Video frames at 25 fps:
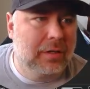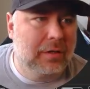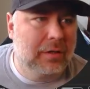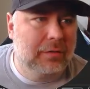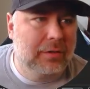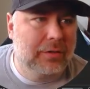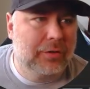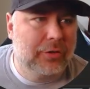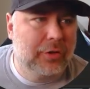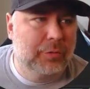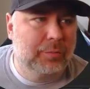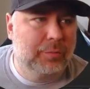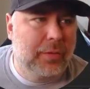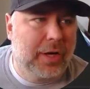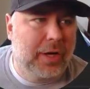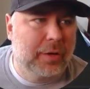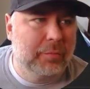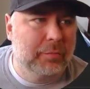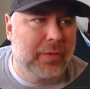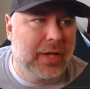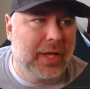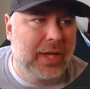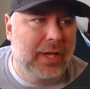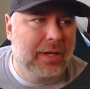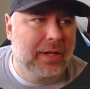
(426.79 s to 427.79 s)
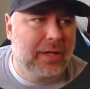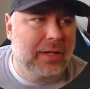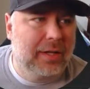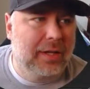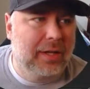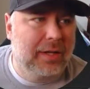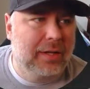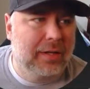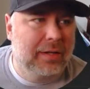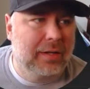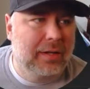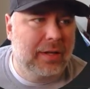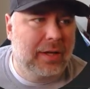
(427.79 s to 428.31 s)
This is my main
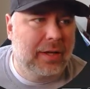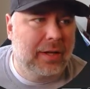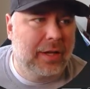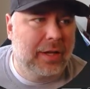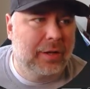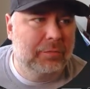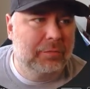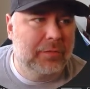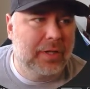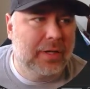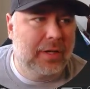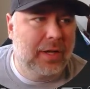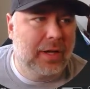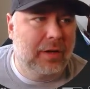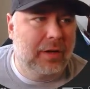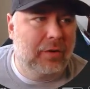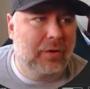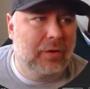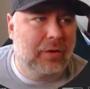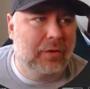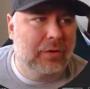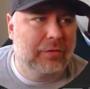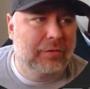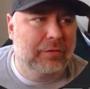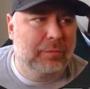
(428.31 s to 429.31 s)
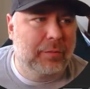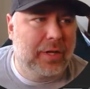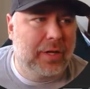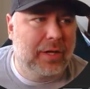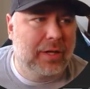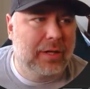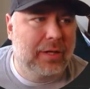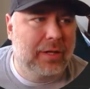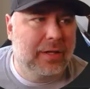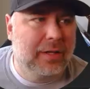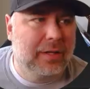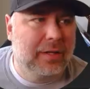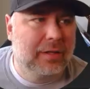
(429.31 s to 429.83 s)
again. I emptied out all of
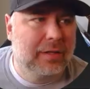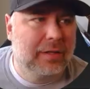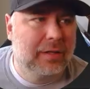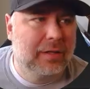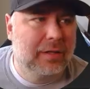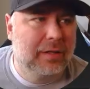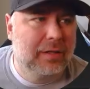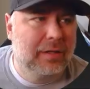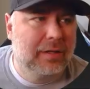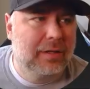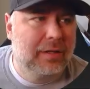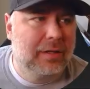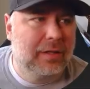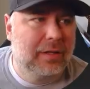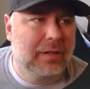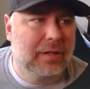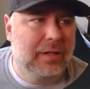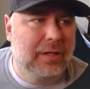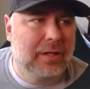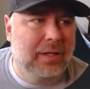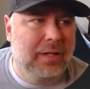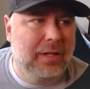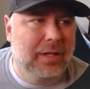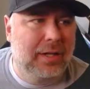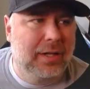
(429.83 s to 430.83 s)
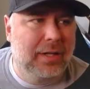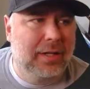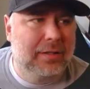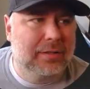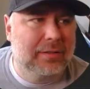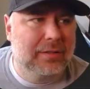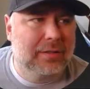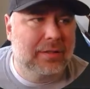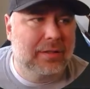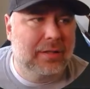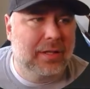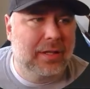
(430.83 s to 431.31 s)
my inits.